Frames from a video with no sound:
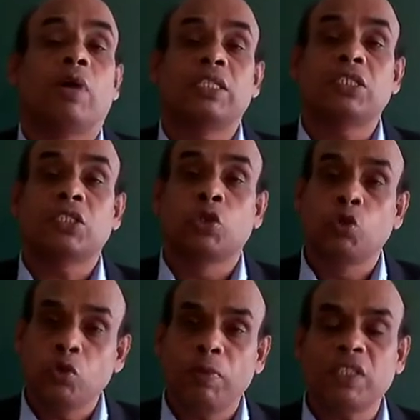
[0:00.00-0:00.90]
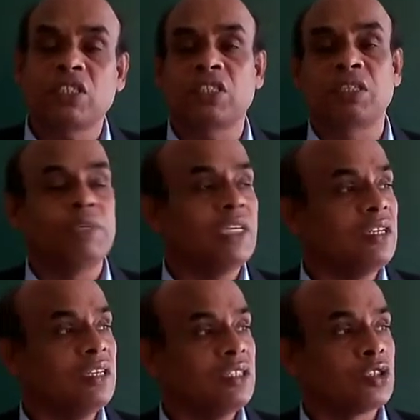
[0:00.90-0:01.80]
was too much
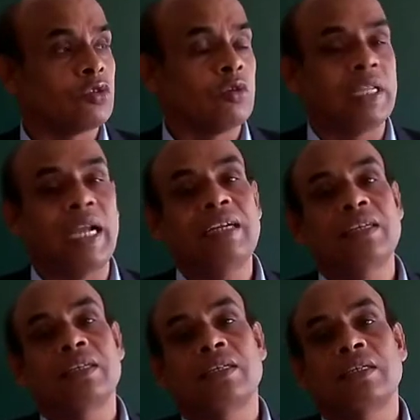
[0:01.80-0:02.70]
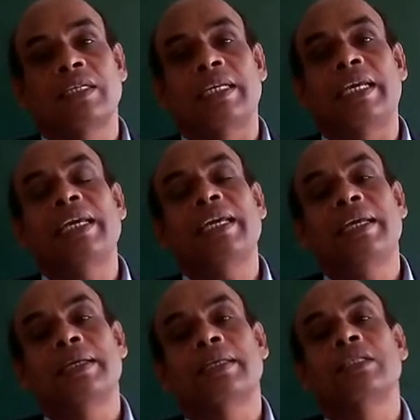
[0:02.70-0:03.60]
severe, so that
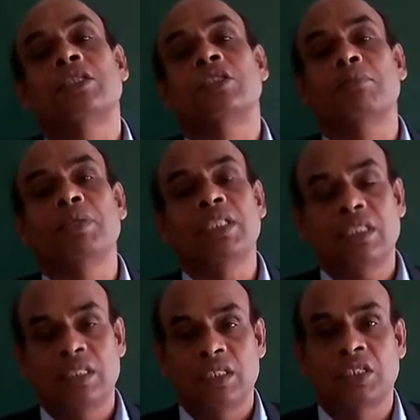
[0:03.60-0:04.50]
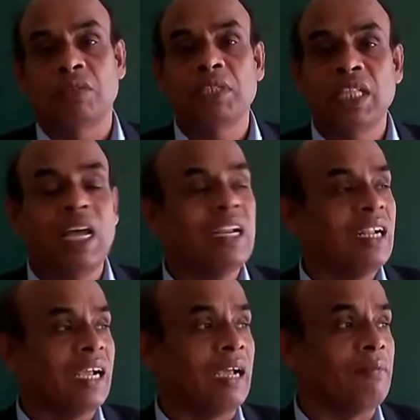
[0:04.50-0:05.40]
a
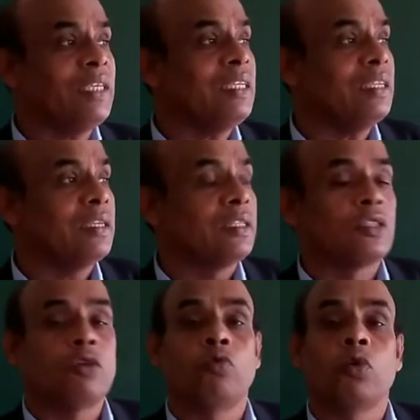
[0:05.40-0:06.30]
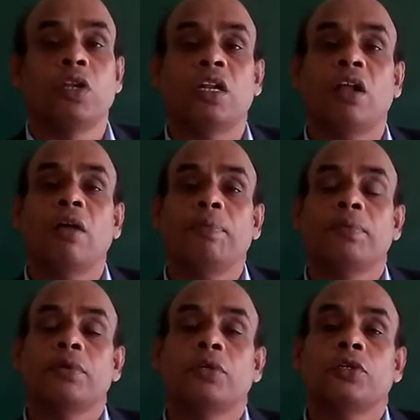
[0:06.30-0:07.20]
Jamidar having the owner of